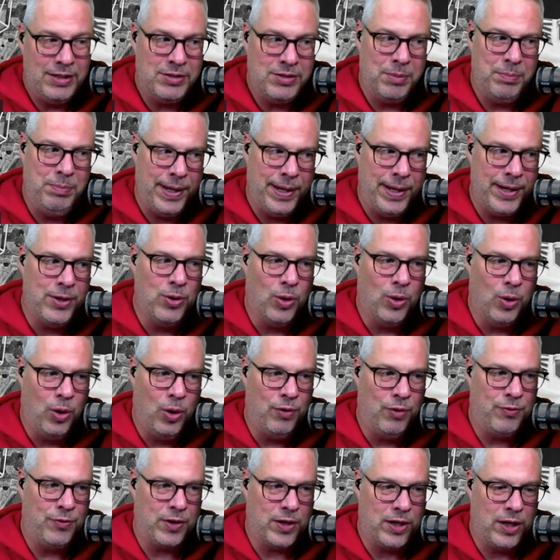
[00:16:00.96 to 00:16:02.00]
big
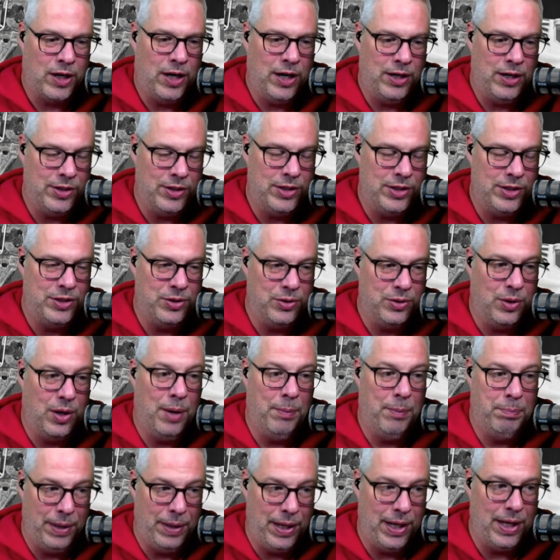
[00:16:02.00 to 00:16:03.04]
goal for Cgy too. A
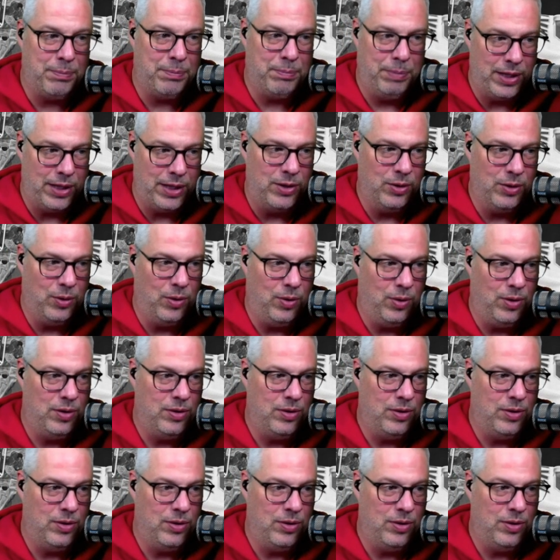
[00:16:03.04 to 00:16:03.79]
big goal.